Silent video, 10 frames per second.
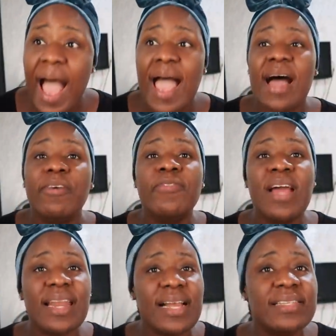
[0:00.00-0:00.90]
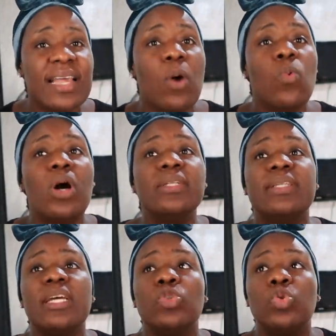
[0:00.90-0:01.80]
I have realized that what
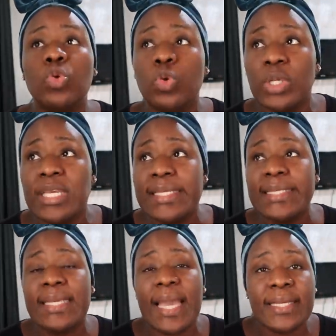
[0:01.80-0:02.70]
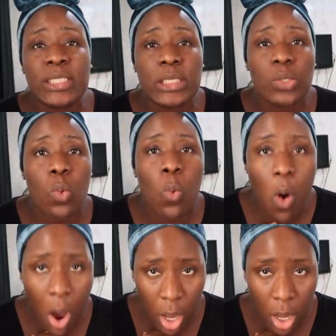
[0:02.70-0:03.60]
they do is
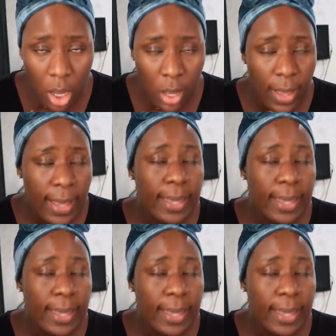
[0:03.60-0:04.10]
guesswork.